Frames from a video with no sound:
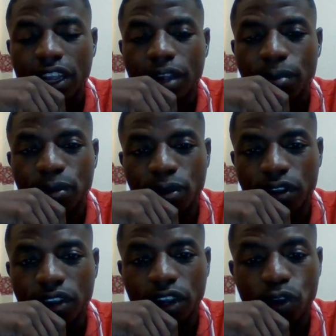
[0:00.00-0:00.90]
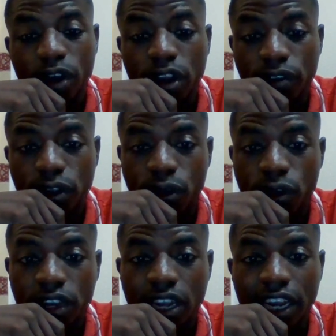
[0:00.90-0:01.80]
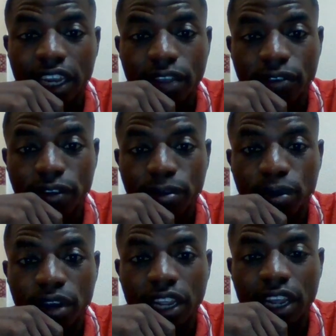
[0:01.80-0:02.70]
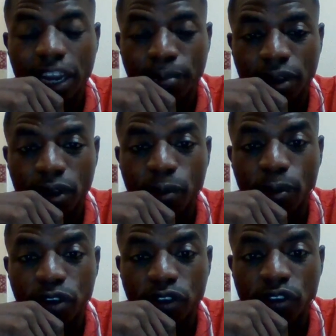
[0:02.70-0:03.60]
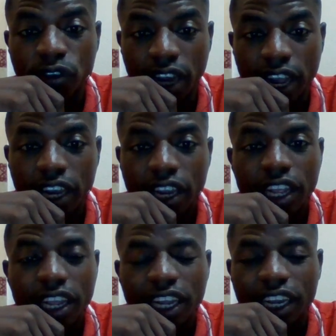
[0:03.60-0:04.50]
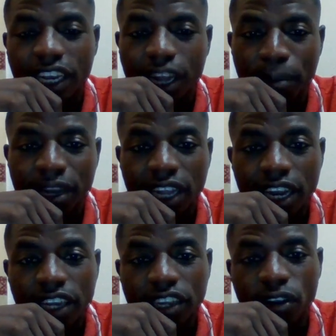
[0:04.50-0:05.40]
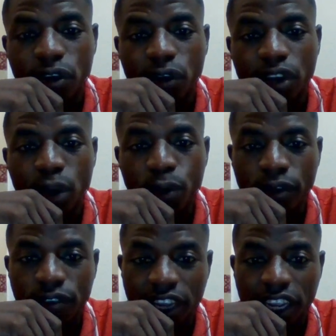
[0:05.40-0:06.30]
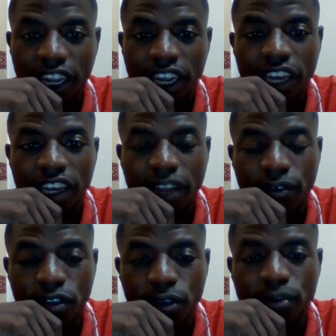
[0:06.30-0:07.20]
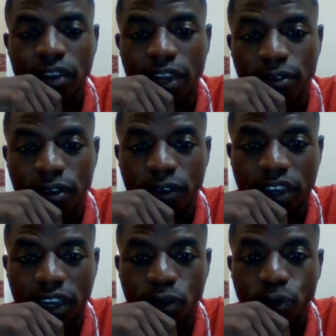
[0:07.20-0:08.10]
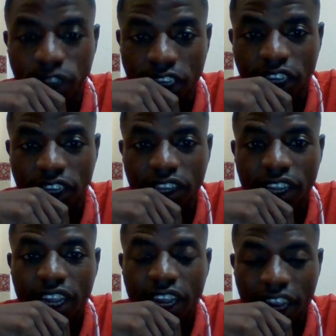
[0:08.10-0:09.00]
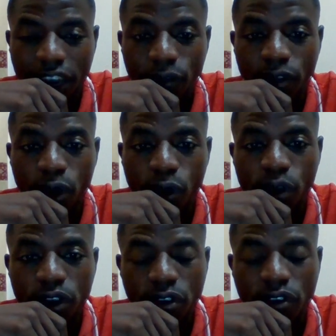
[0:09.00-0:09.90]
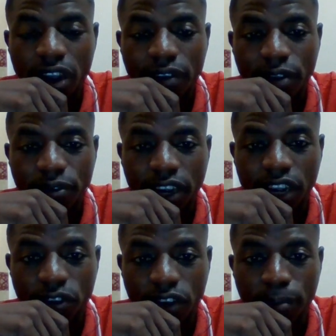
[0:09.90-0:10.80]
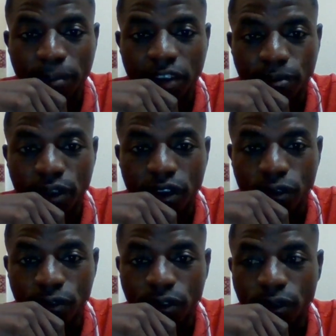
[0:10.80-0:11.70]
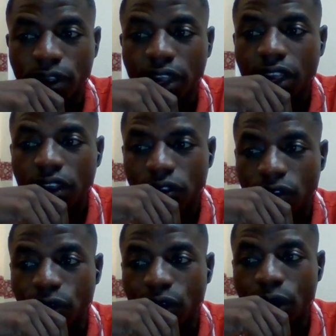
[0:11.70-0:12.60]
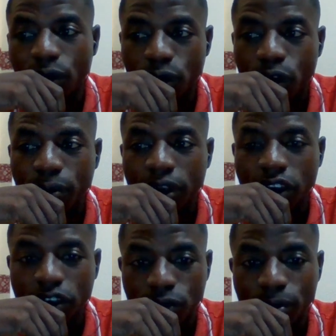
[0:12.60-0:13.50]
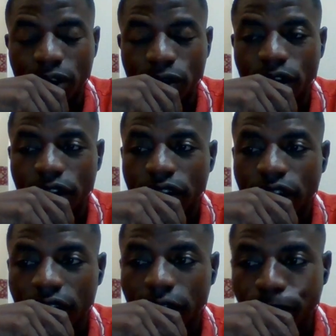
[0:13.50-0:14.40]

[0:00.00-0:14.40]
because it's one of the courses that if everybody get the opportunity to learn, their mentality or their way of thinking in terms of scientific research will change, and we are all going to drive Africa to the best point of view. So I'll recommend it to my colleagues. Yeah.